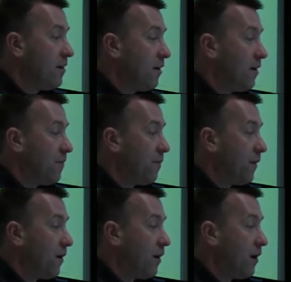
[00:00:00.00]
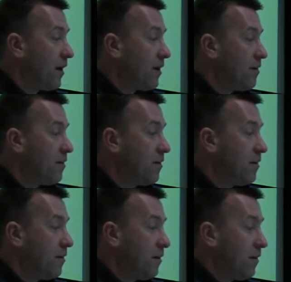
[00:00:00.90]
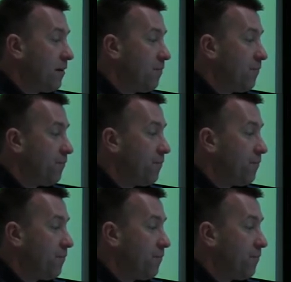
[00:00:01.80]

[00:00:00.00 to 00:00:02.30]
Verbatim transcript: um, a high, um,